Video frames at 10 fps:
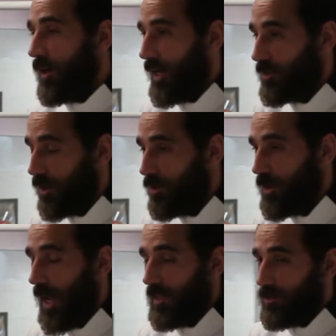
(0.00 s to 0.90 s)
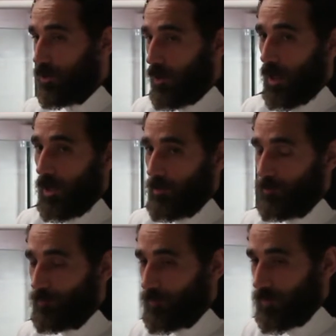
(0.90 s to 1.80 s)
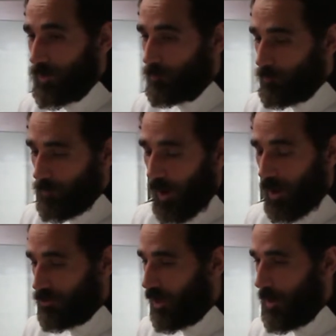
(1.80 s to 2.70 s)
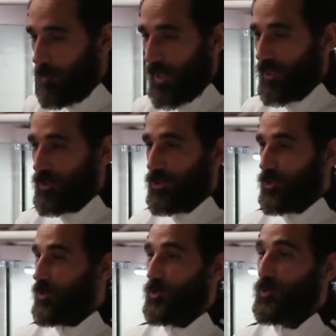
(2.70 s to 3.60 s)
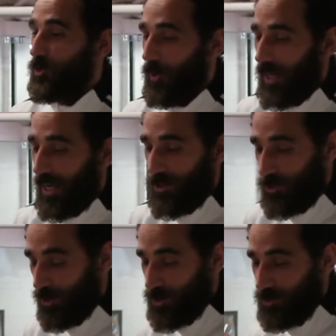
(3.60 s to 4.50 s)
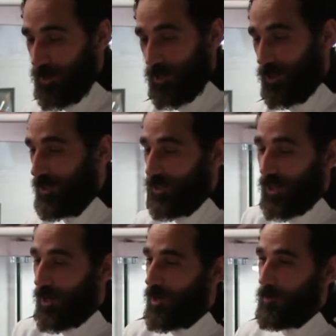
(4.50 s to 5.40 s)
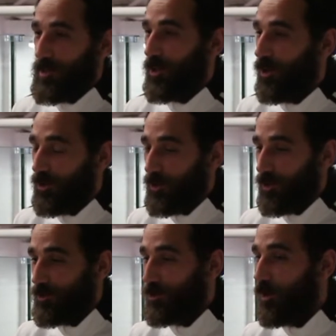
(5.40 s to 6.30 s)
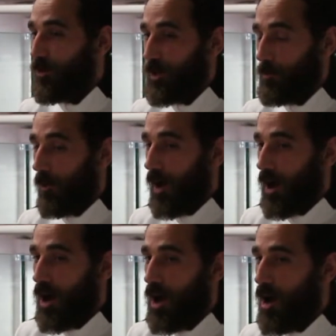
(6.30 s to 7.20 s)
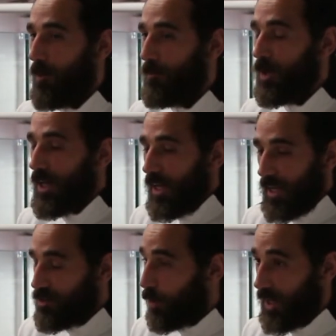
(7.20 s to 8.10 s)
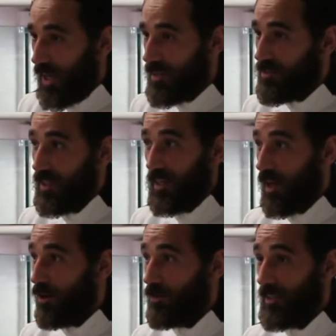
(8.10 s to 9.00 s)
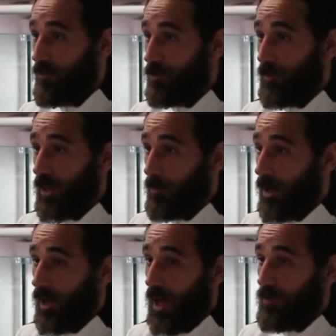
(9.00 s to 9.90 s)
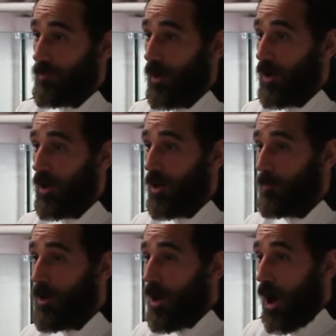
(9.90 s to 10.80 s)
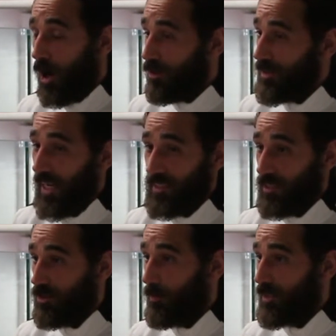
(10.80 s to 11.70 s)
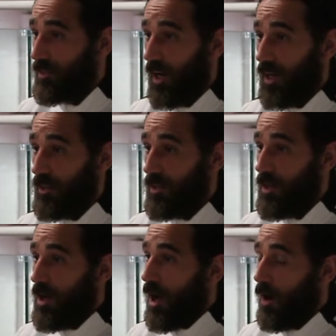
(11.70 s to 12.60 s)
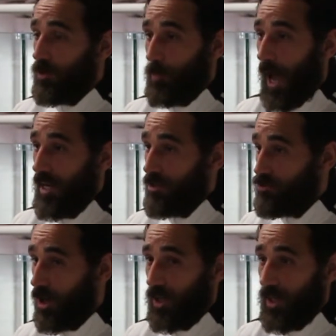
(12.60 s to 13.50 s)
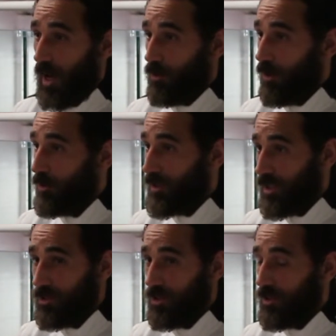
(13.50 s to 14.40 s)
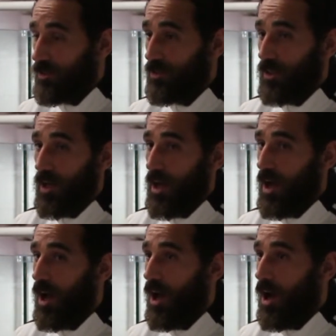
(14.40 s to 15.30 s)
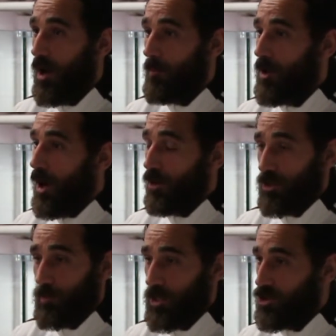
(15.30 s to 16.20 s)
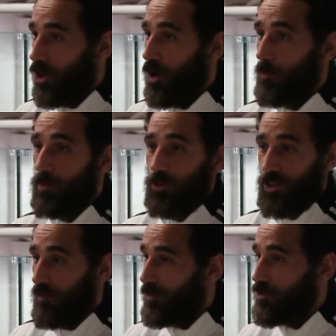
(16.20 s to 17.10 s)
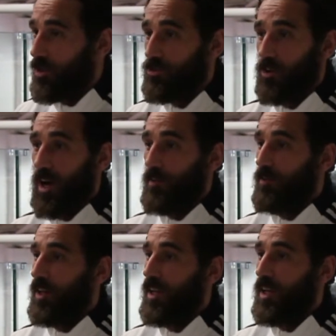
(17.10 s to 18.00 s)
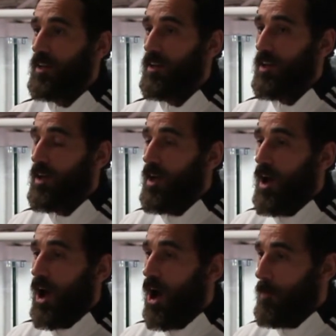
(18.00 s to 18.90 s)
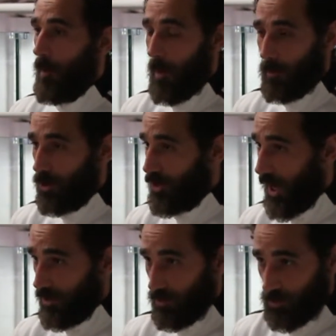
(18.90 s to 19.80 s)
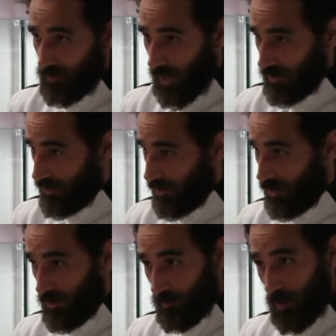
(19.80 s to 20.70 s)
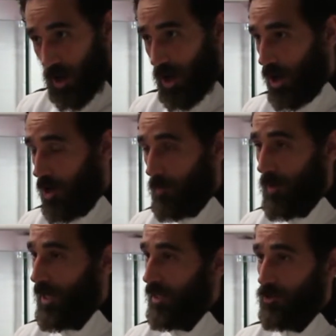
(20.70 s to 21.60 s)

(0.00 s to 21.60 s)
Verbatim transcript: Okay, so yeah, so um, I'll try and make this sweet as short as sweet because um, it's a long, long story. But um, in 2018, I lost everything in my life. Um, I lost access to my son. I was battling drug and alcohol addictions. Um, lost my job. Got done for drink driving. my mum got diagnosed with cancer. in